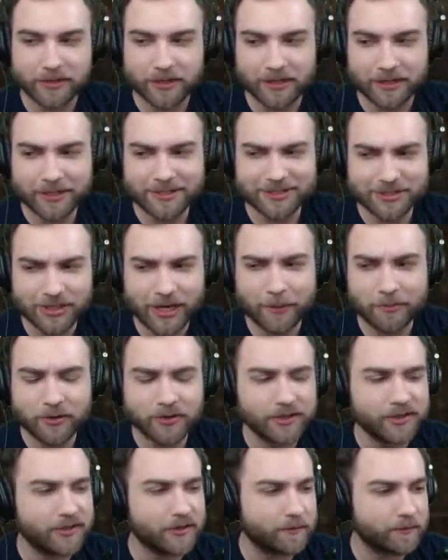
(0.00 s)
The next
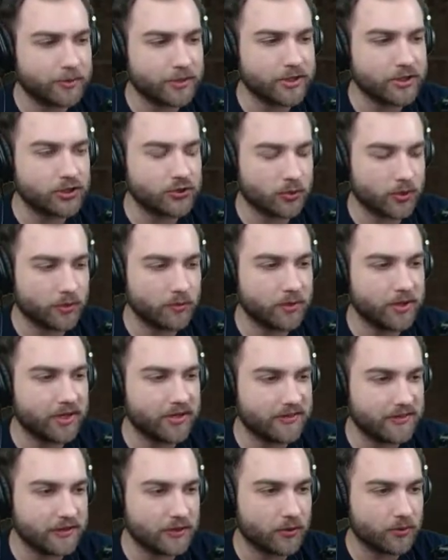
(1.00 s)
chapter is a pretty short one.
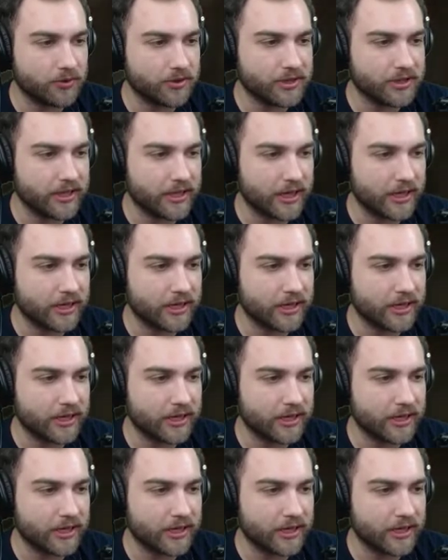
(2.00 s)
It's the only